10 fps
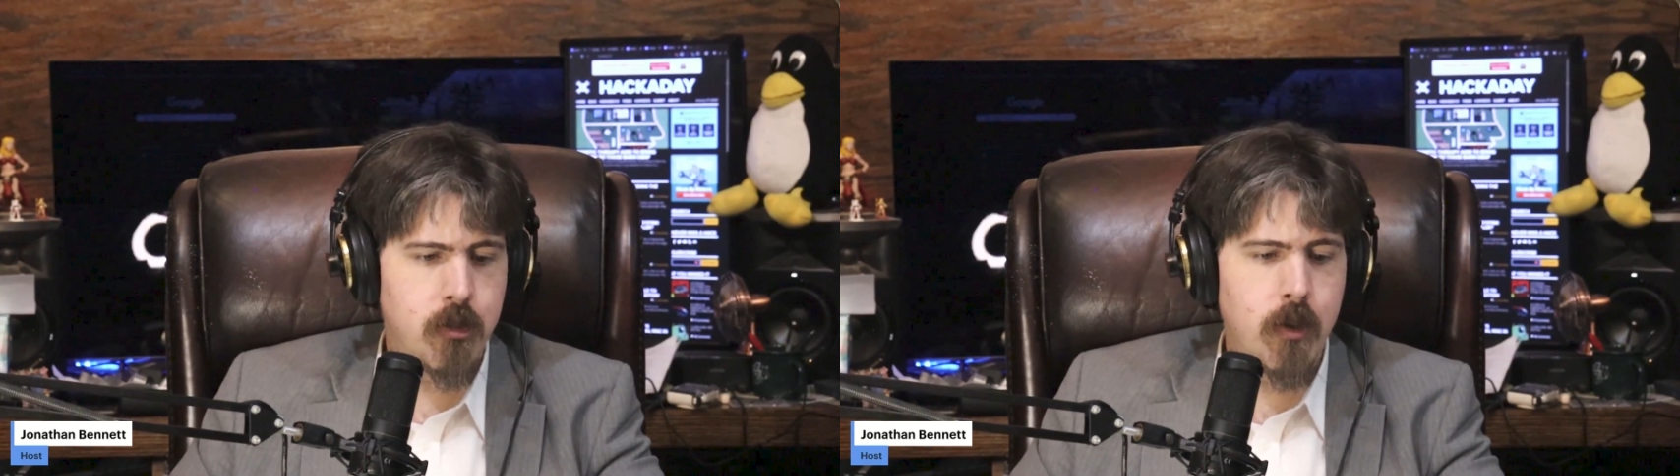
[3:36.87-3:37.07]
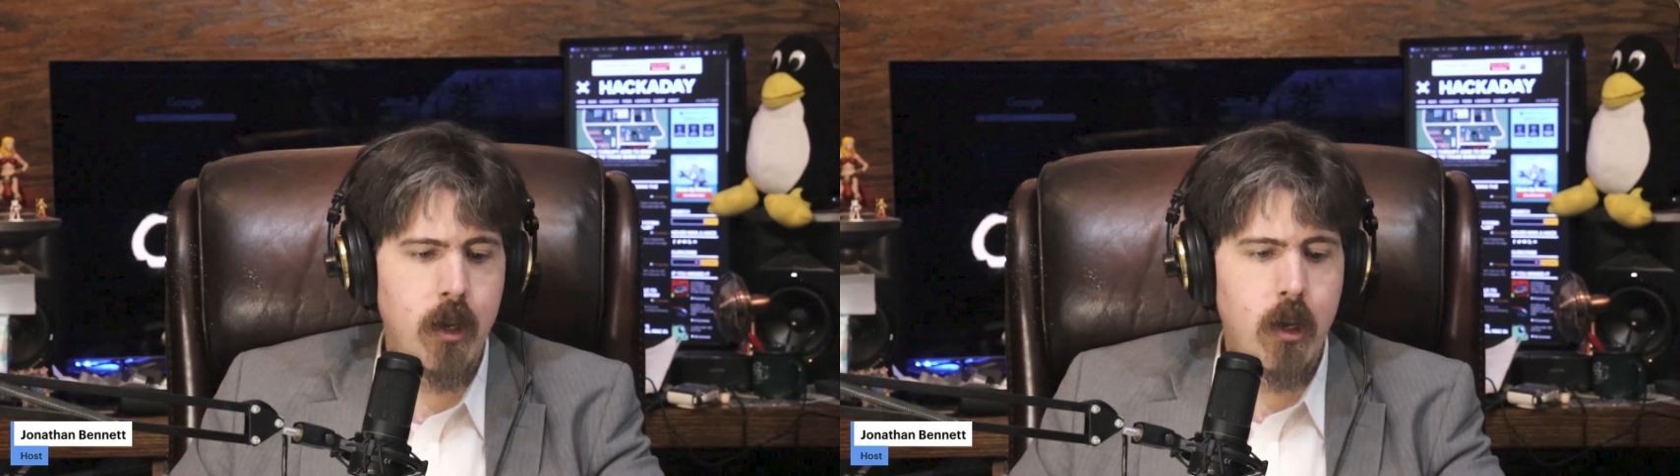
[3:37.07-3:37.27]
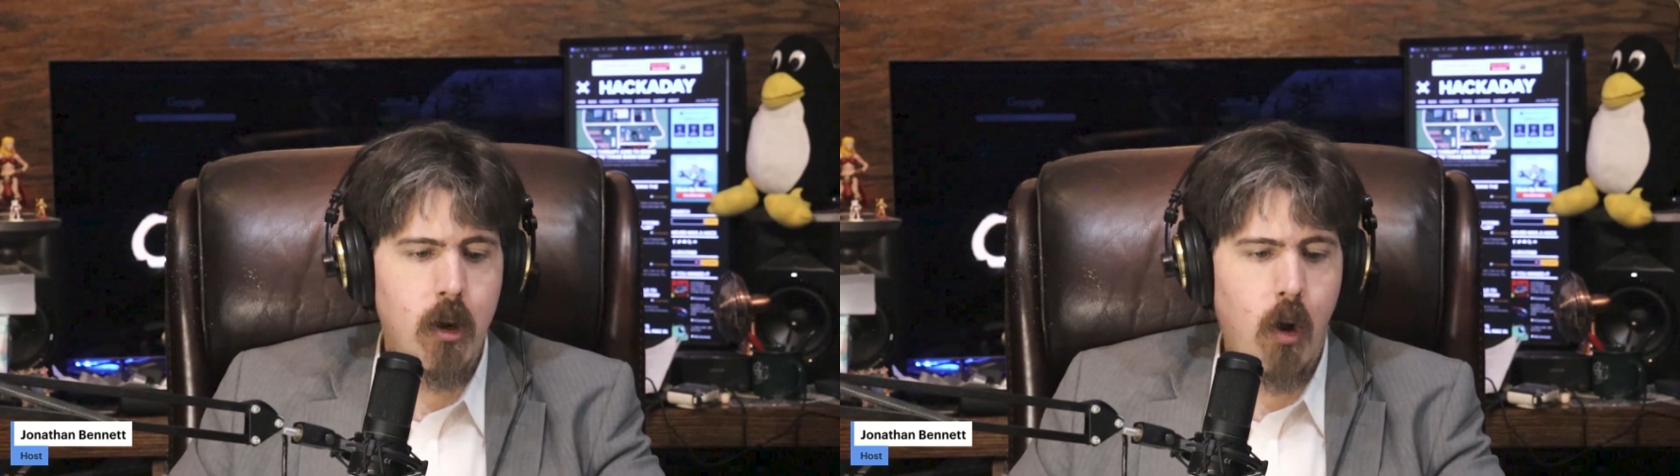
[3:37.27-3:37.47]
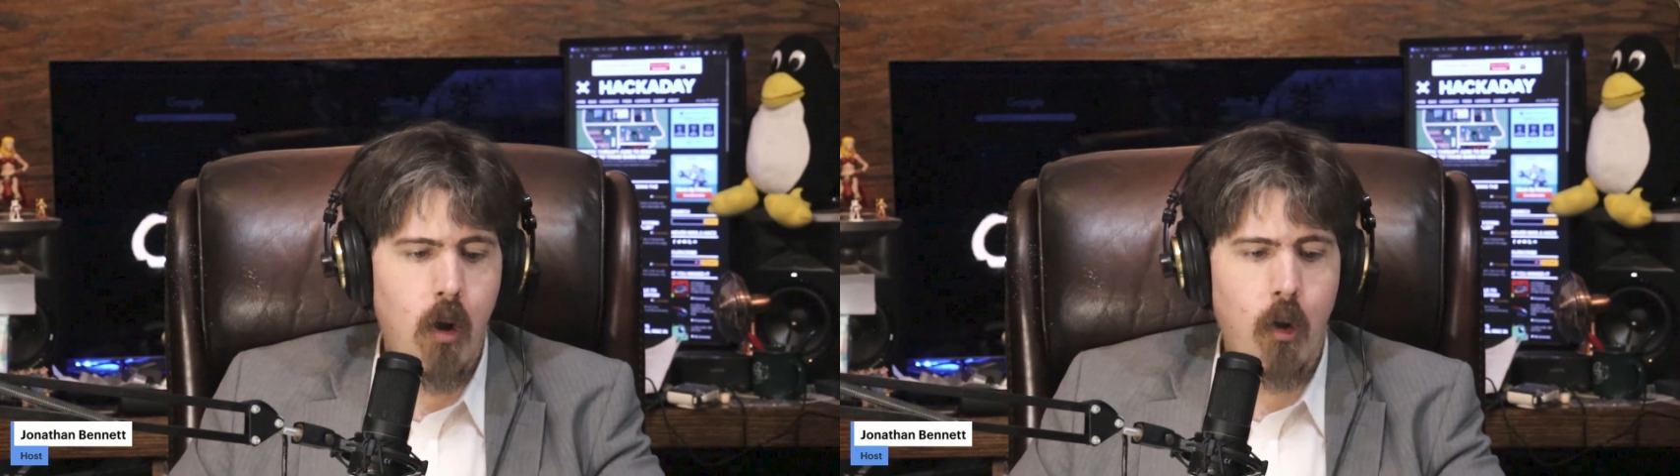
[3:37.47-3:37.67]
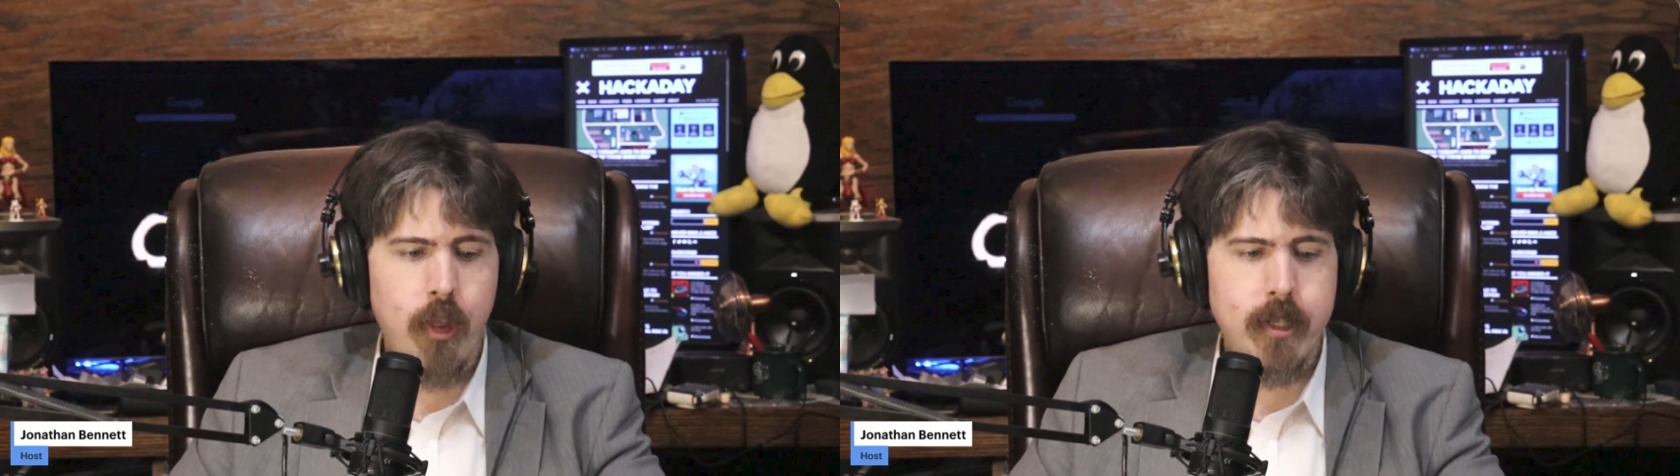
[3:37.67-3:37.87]
So
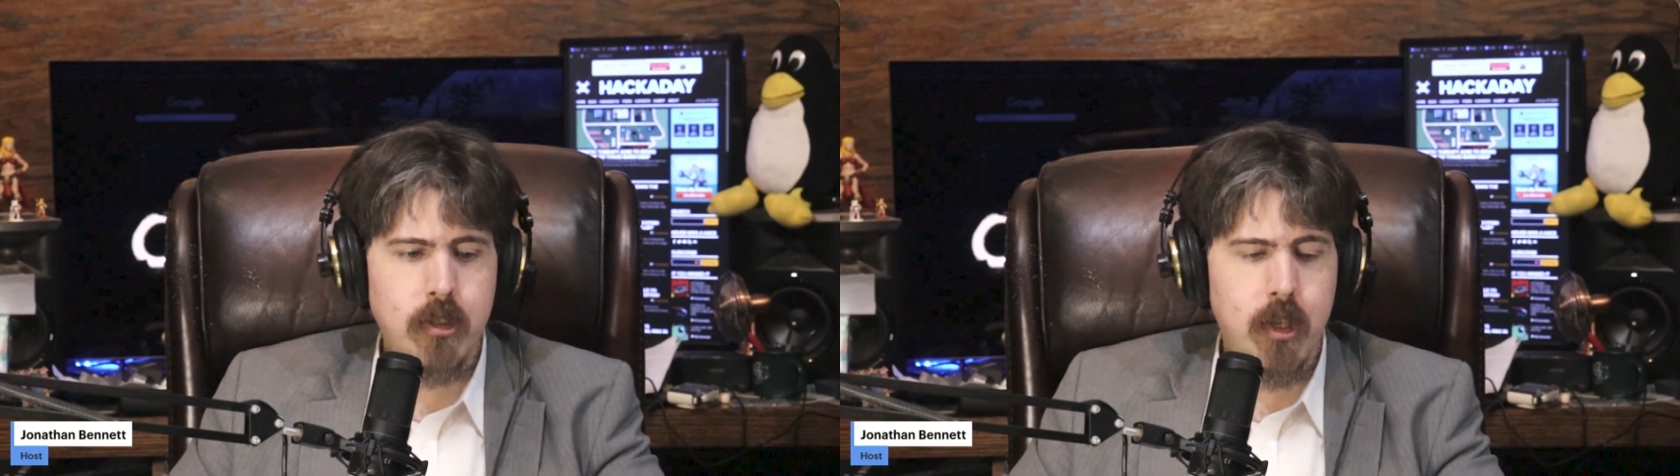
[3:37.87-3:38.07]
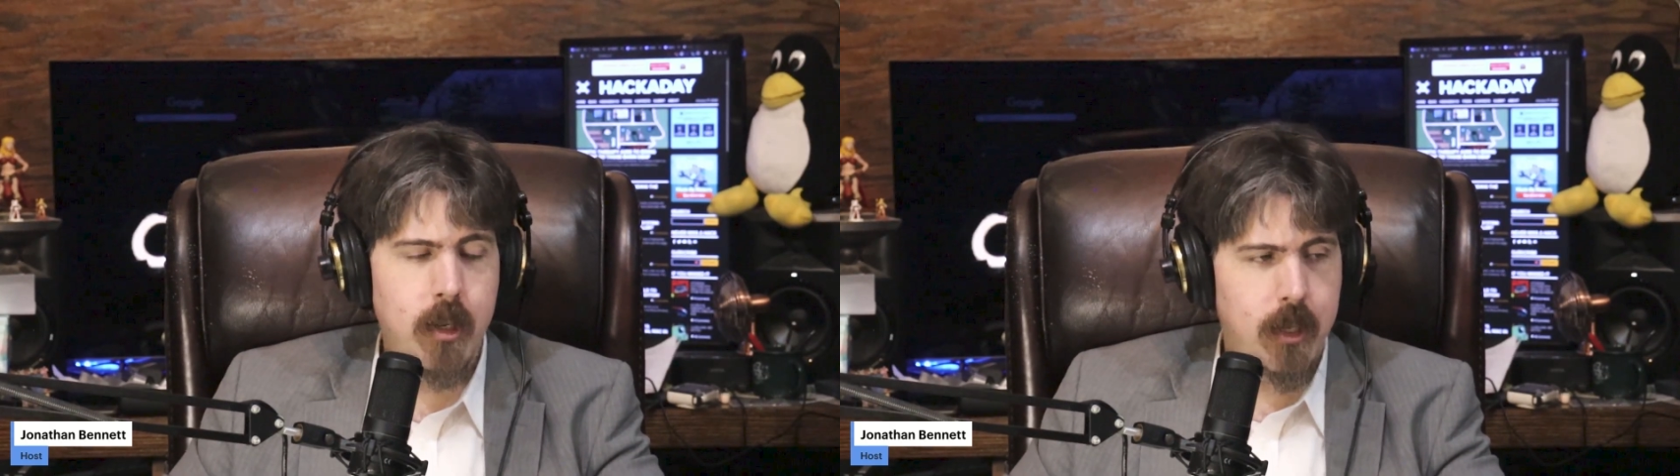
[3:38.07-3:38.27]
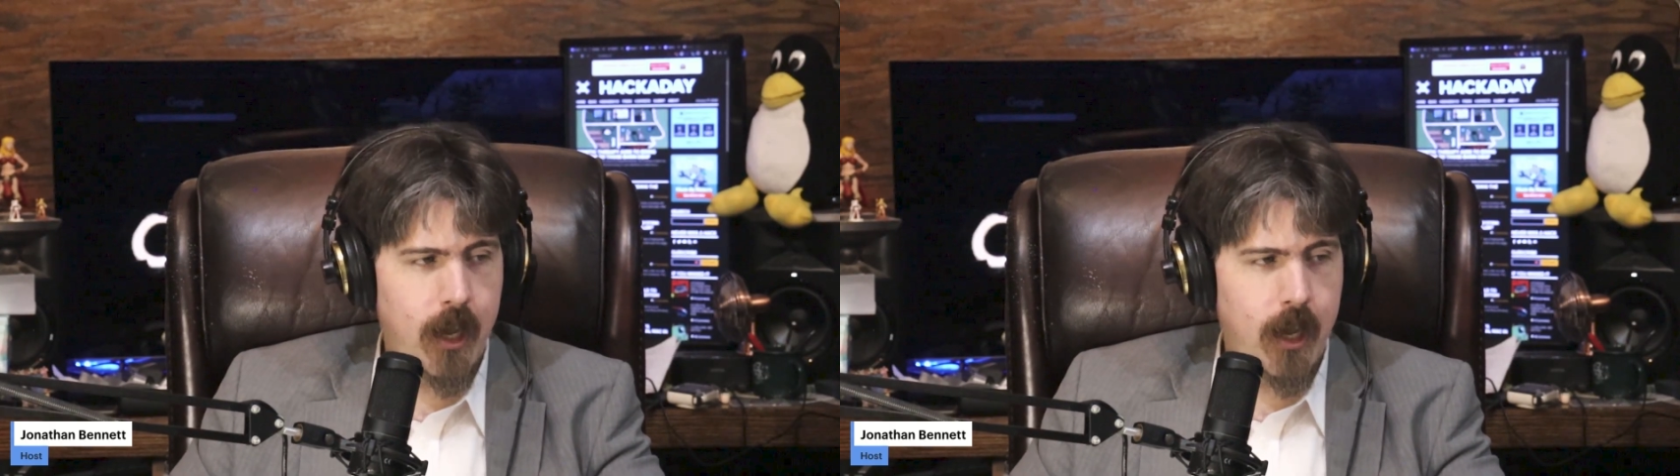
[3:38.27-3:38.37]
all that to say that